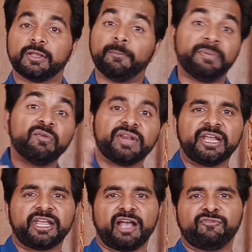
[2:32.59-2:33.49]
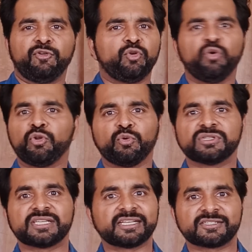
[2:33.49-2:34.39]
Now be very careful. Don't
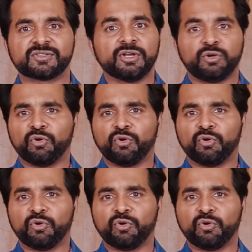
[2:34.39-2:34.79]
use things,